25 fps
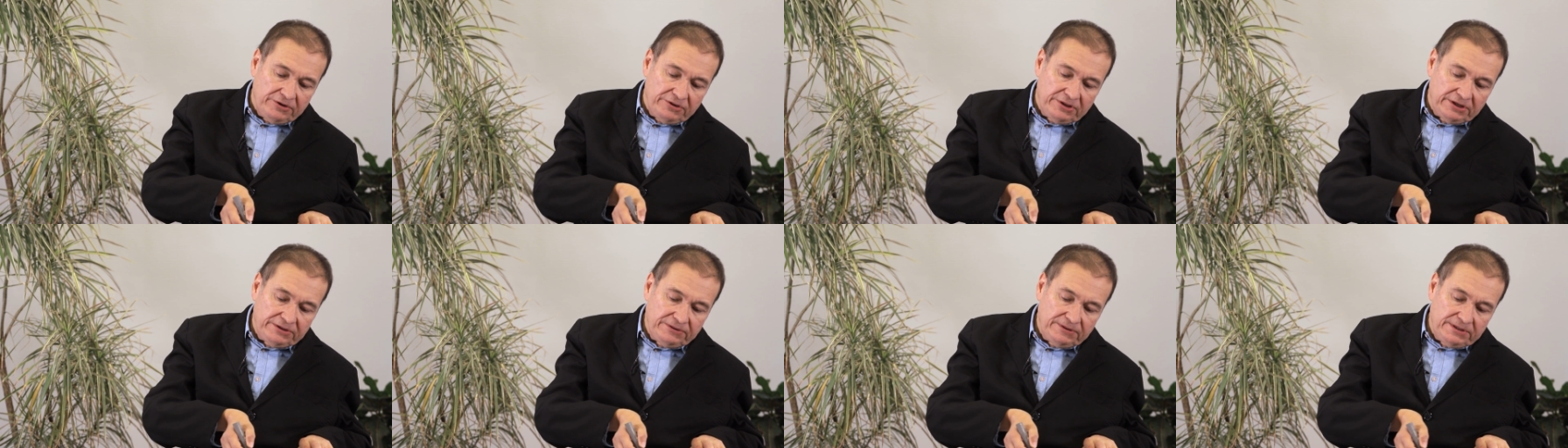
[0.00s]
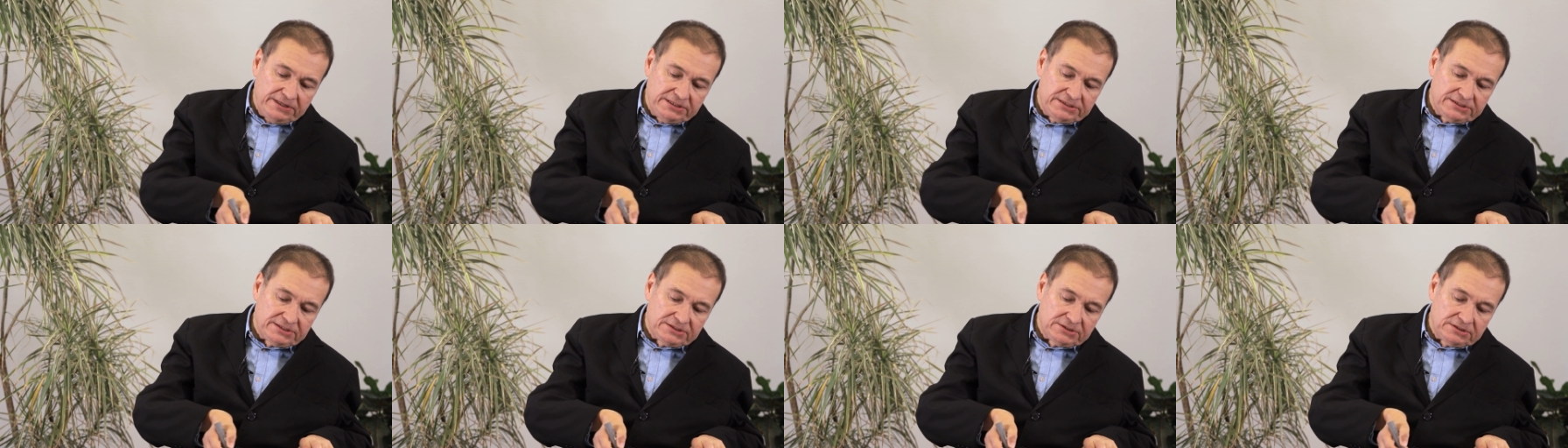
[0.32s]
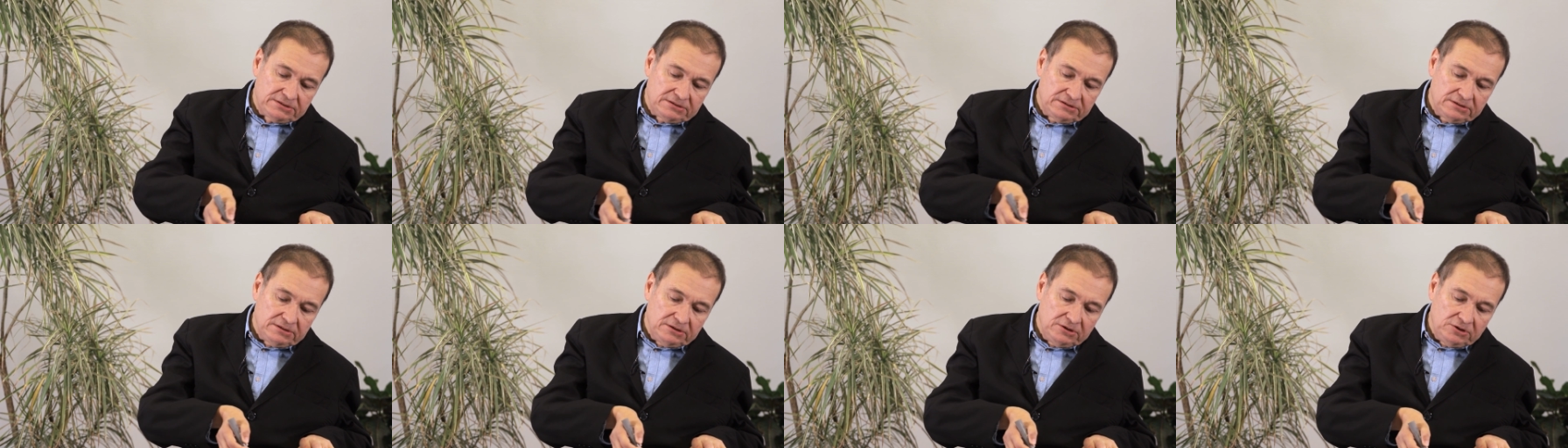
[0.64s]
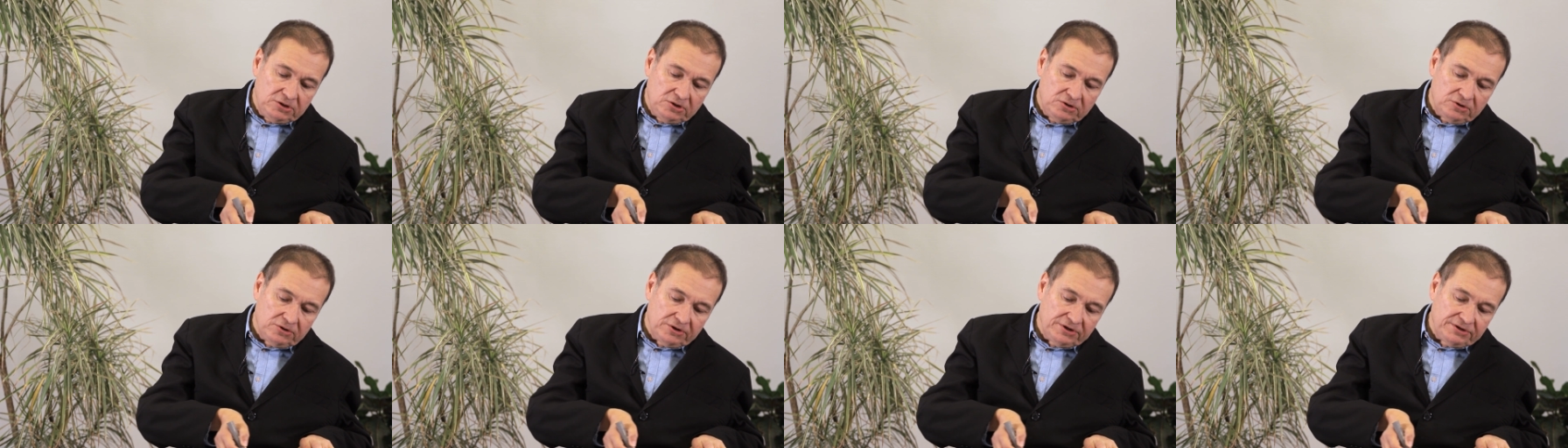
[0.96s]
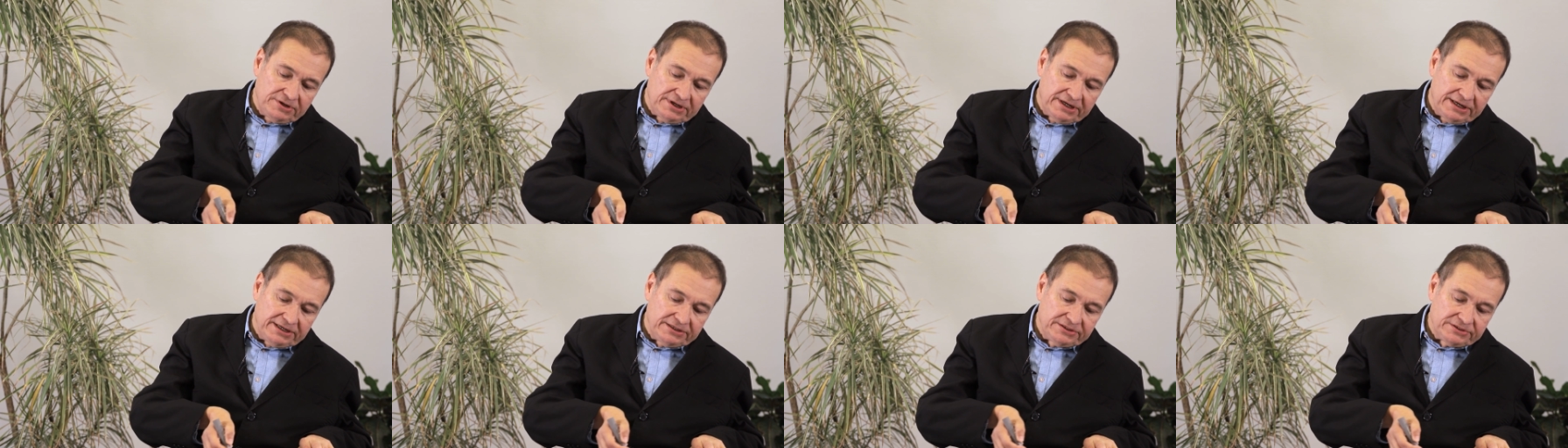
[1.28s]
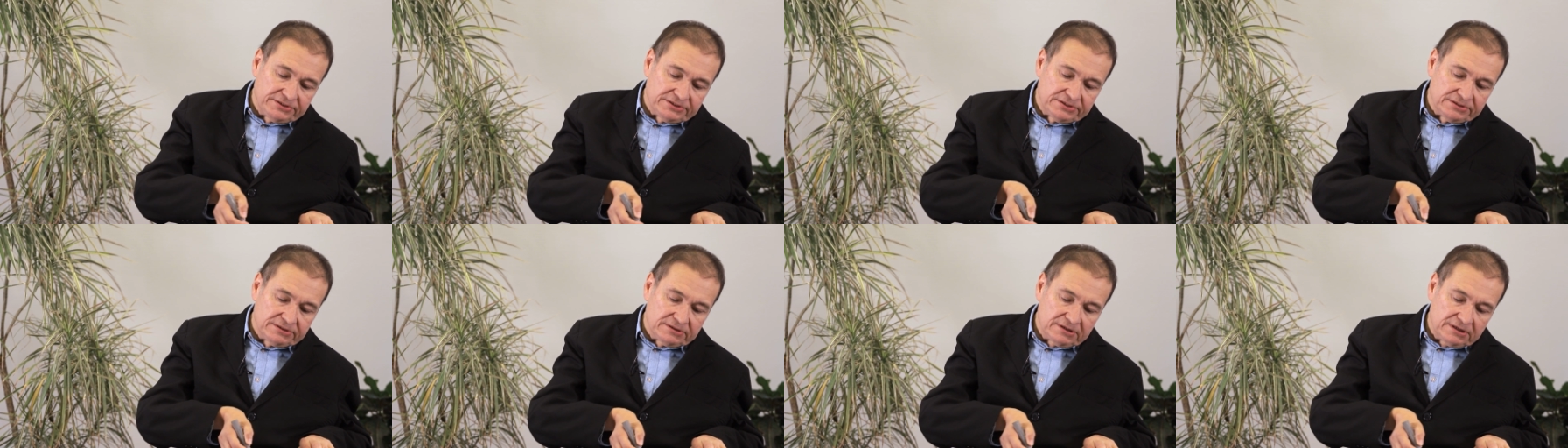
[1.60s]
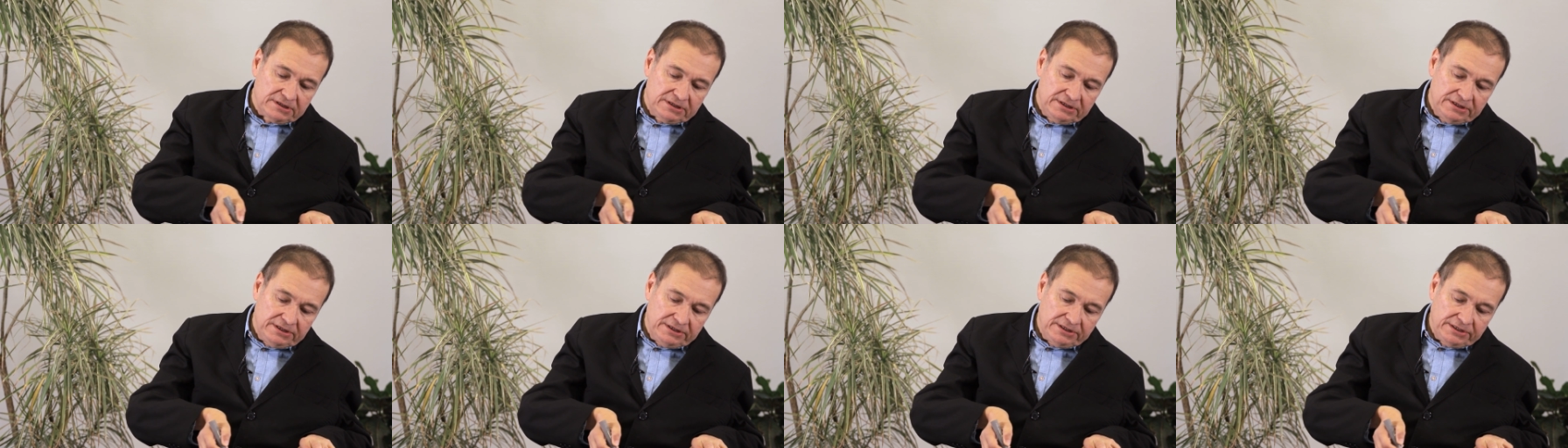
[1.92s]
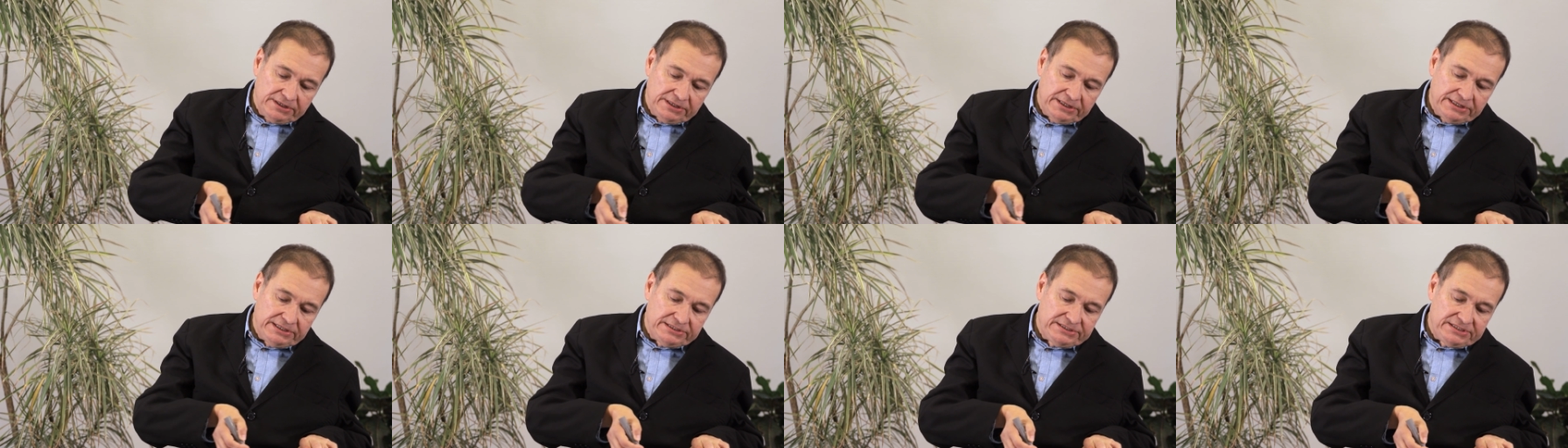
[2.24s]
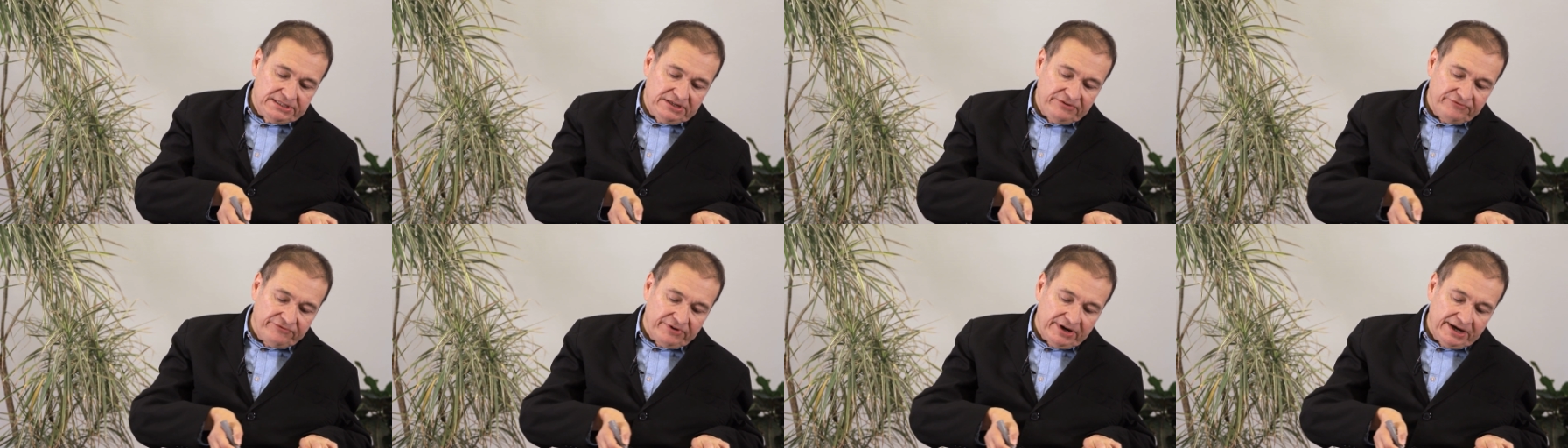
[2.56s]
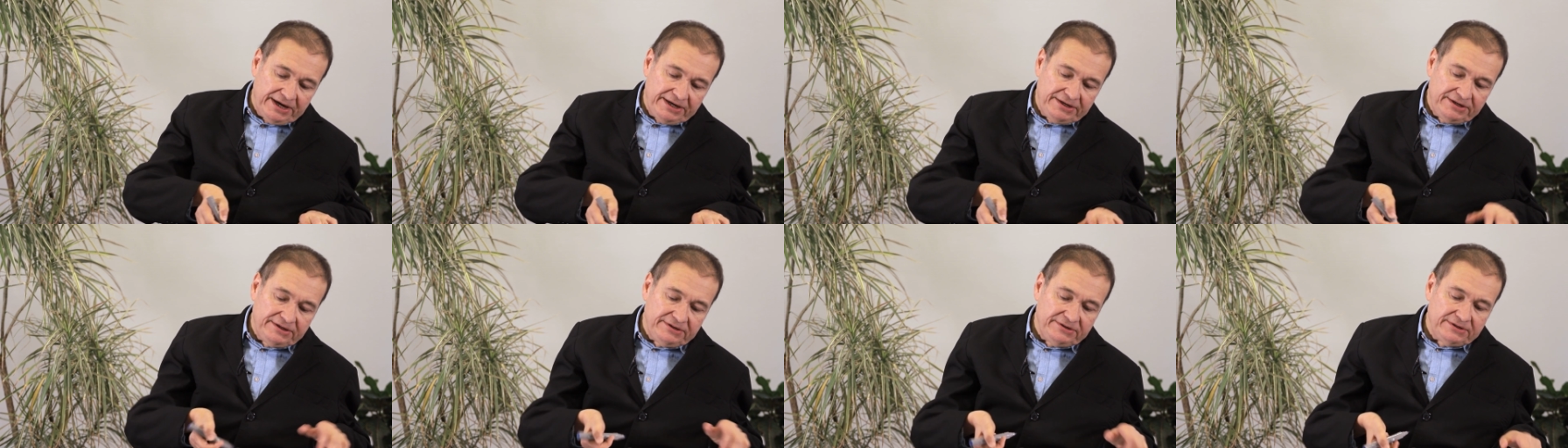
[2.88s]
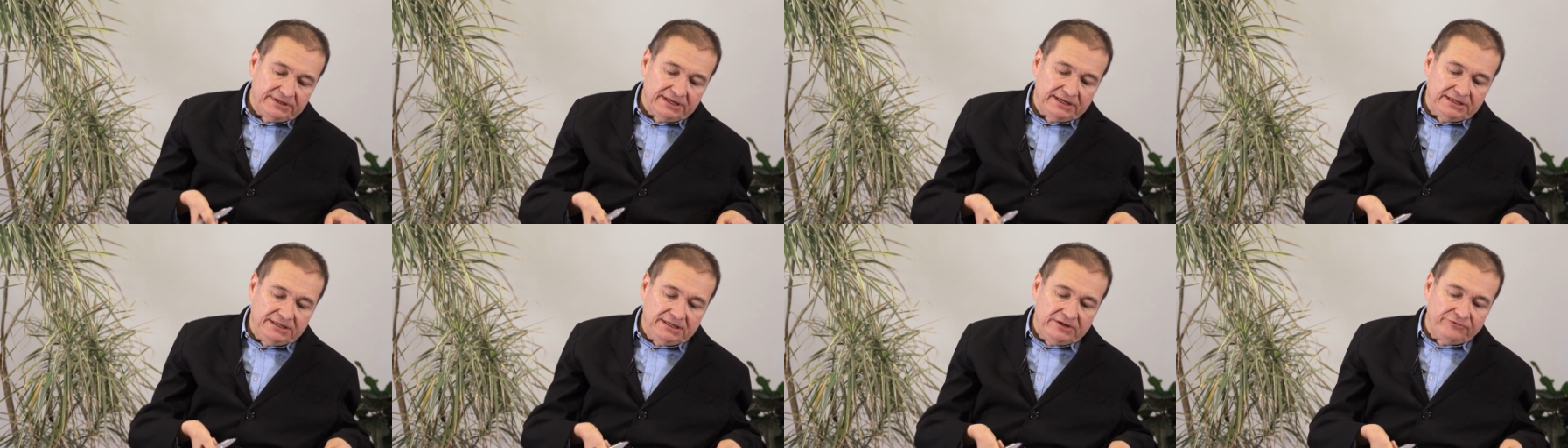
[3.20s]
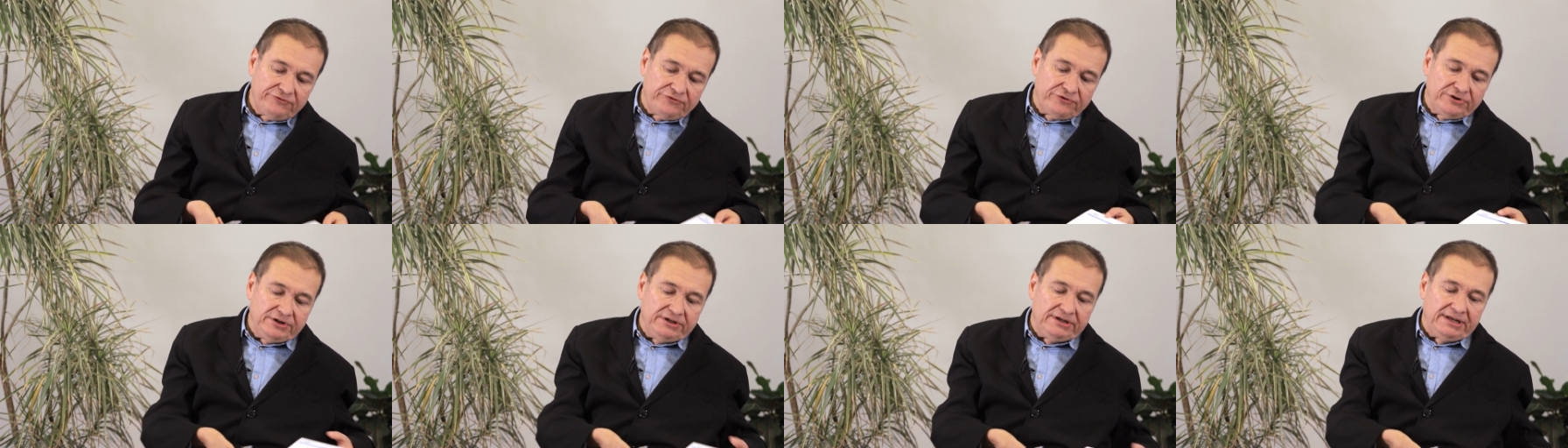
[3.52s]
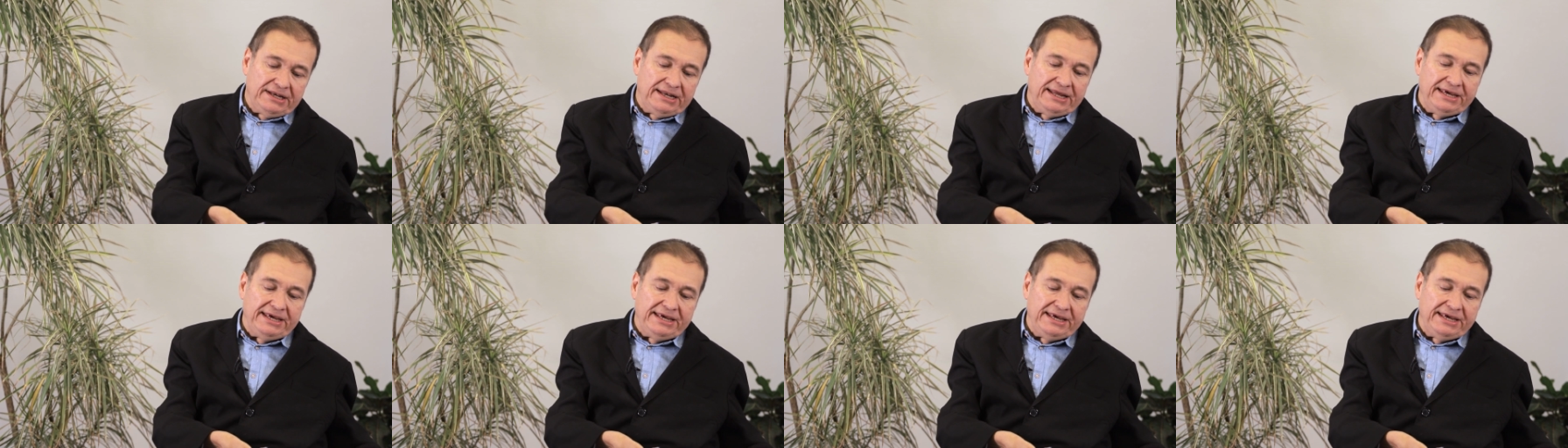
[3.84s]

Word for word: that this cortex is divided in different